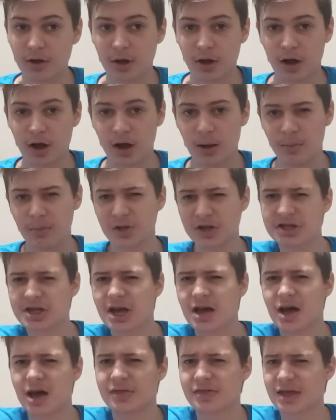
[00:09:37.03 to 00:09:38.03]

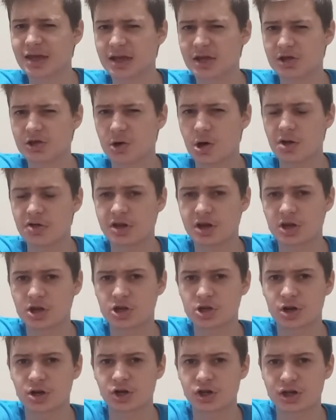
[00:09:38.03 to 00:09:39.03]
I think it's called the
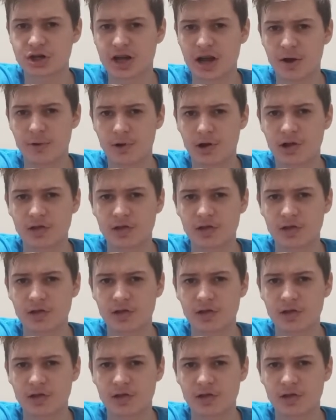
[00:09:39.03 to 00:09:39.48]
construction tower.